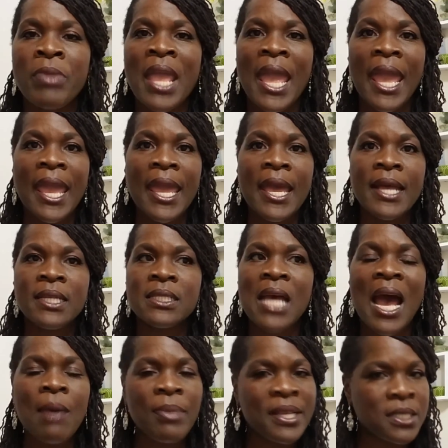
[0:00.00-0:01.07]
And
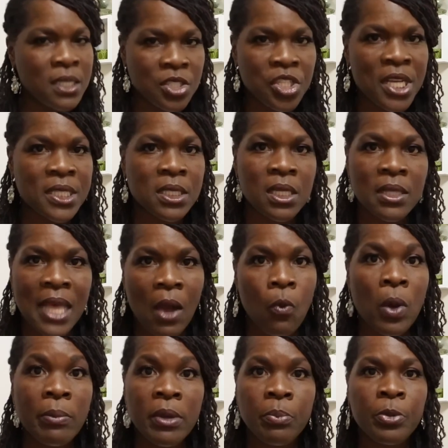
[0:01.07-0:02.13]
I'm not suggesting that
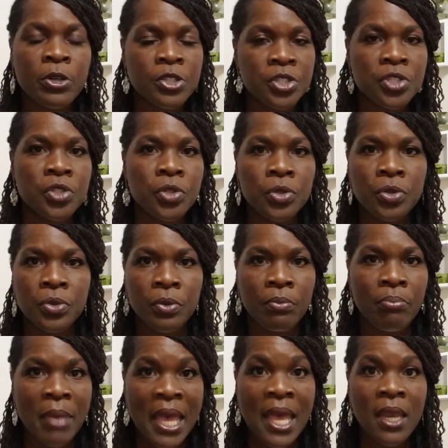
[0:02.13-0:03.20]
women pursue
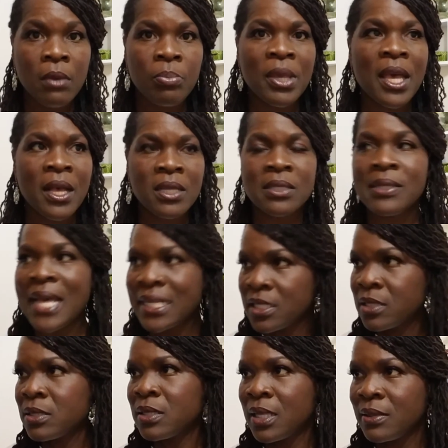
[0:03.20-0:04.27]
men, because
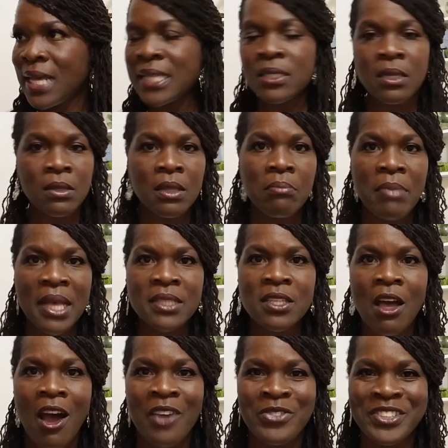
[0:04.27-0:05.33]
that's on the men's
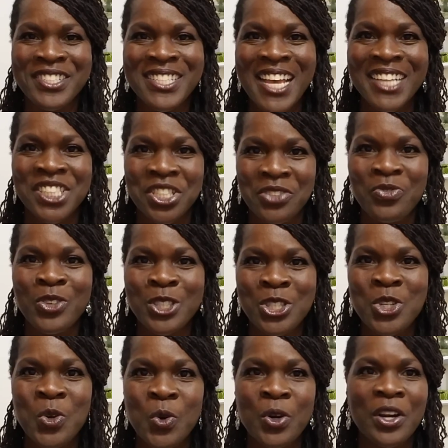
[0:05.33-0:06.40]
conversation for
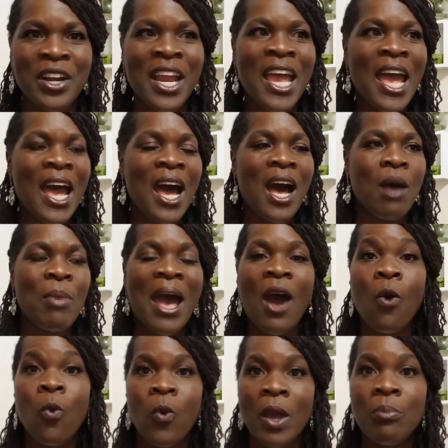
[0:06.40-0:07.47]
sure. How
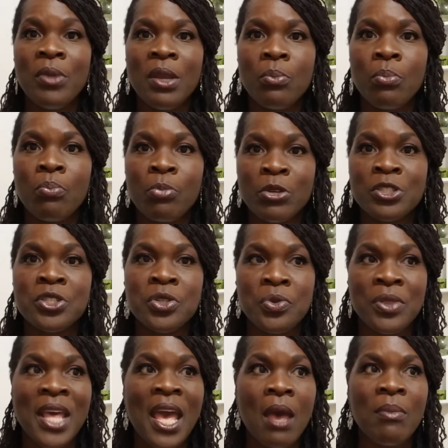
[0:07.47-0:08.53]
women pursue
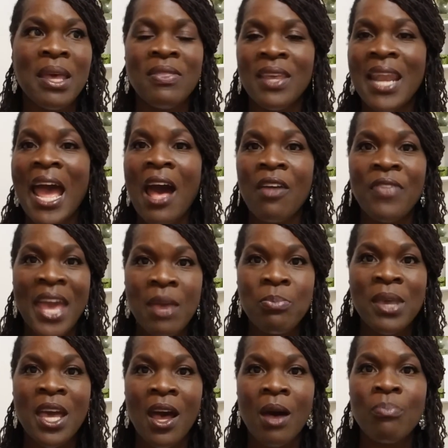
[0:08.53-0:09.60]
them and then how they
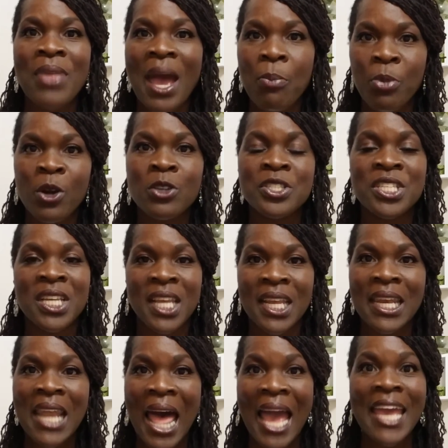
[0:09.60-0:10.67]
become that person
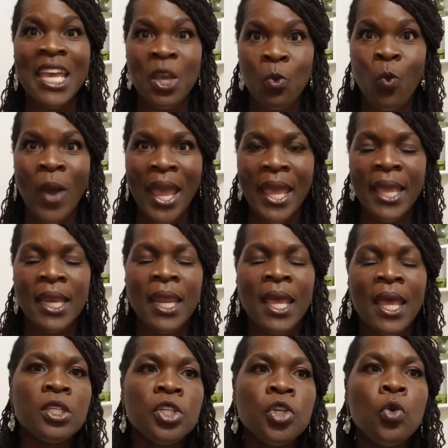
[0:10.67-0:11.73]
lying in wait.
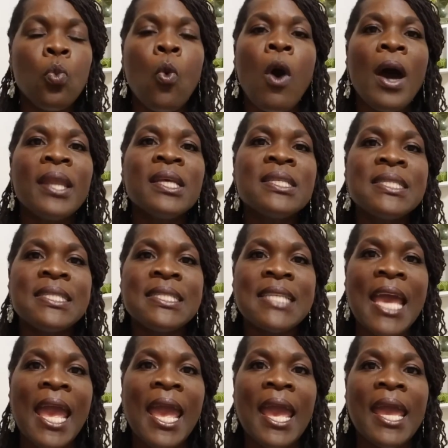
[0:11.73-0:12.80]
You want to
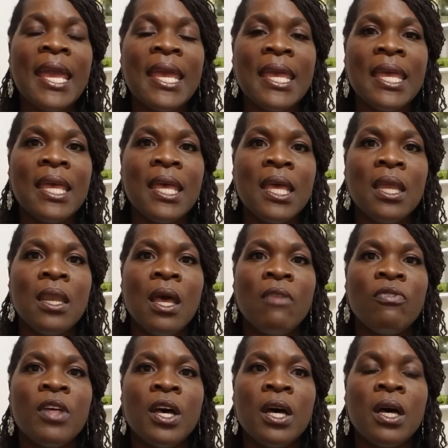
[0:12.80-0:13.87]
stay in
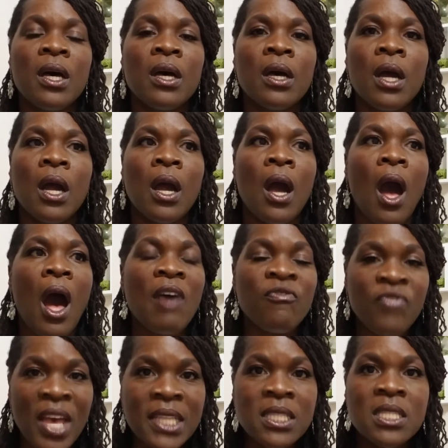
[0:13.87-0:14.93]
the
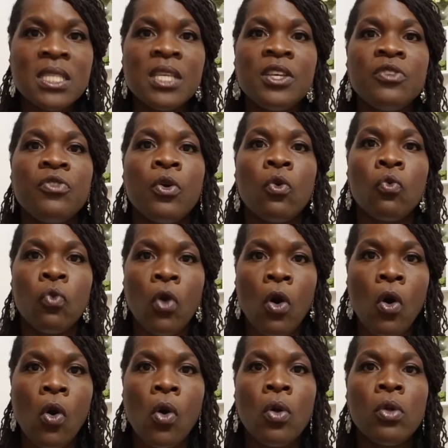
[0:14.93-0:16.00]
offensive
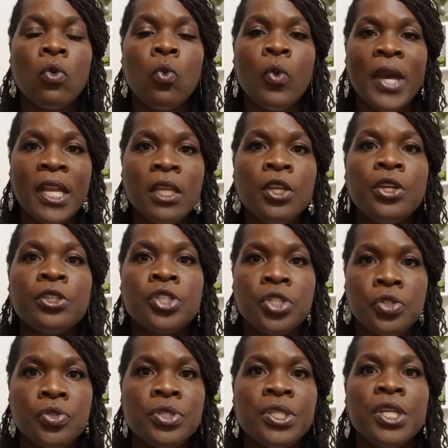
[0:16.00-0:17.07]
role when you're
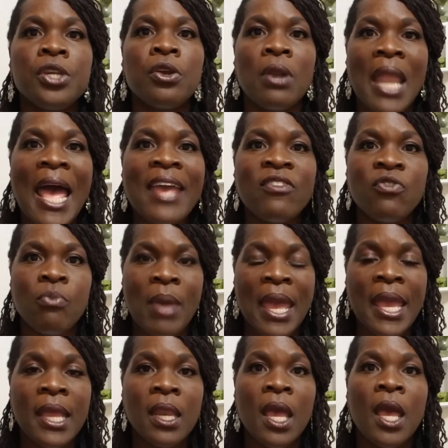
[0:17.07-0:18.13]
choosing your life
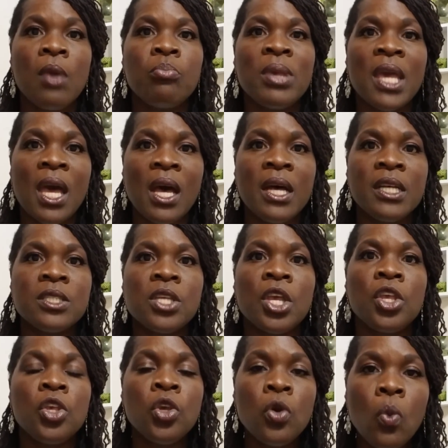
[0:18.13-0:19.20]
mate, because
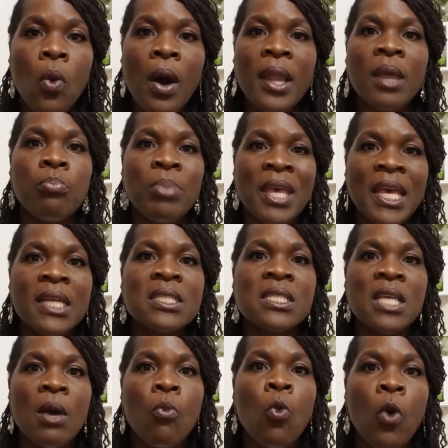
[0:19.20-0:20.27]
you want to pick
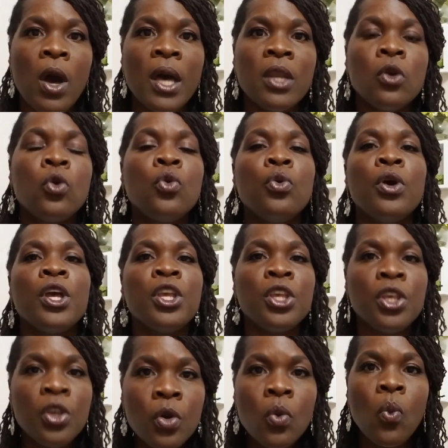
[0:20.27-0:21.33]
someone who
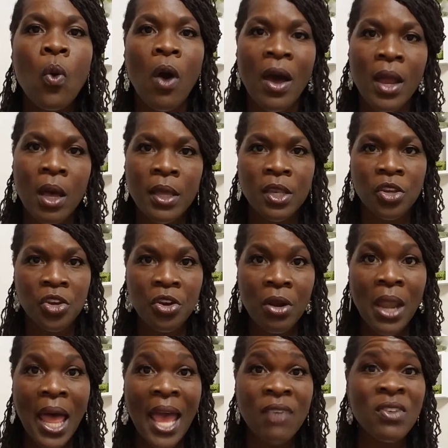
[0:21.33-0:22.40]
you want in your
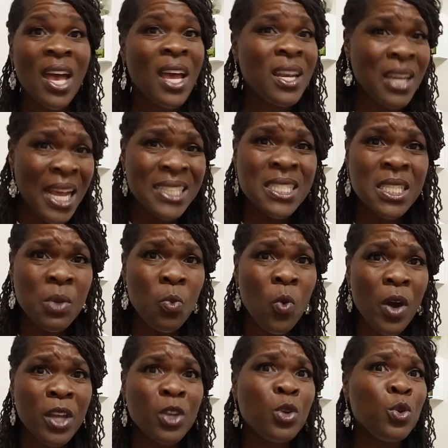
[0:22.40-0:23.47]
life, not
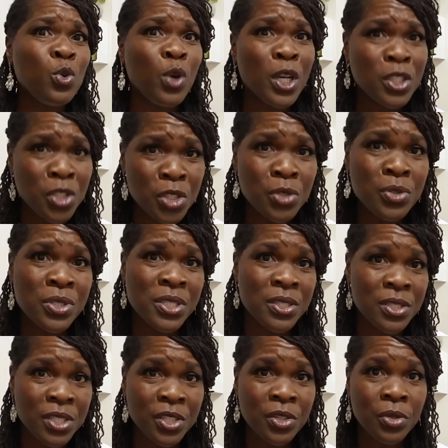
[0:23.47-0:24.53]
someone who chooses
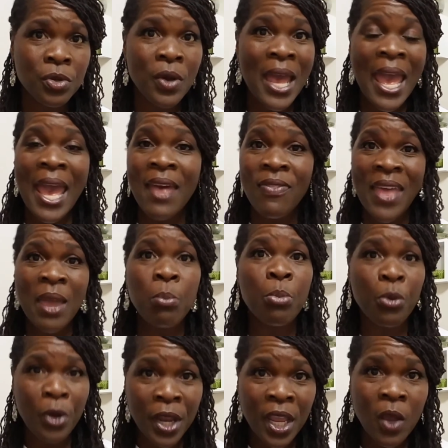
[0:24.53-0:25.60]
you and they
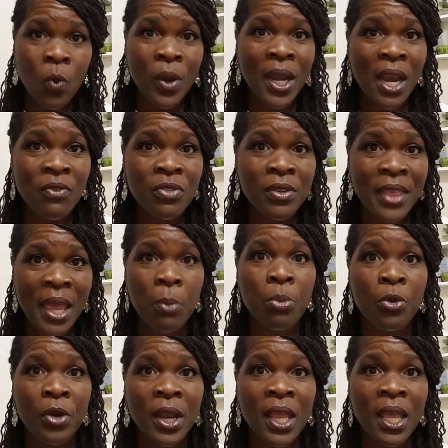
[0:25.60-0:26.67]
bring whatever they
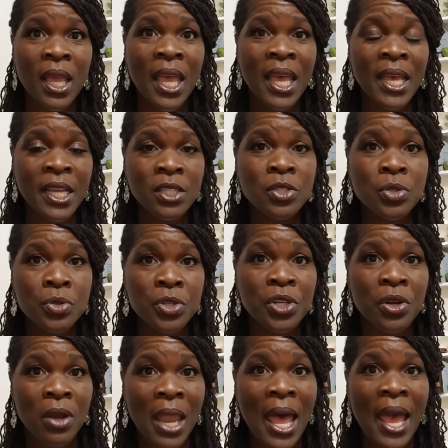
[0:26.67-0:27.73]
bring into your
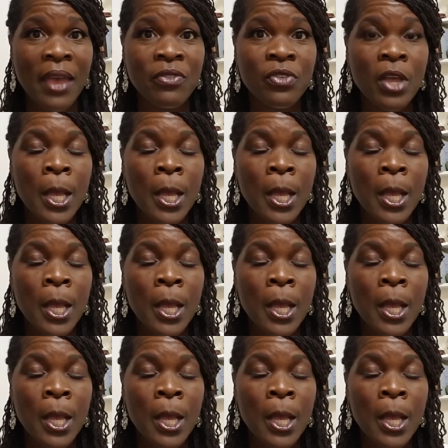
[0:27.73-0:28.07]
life.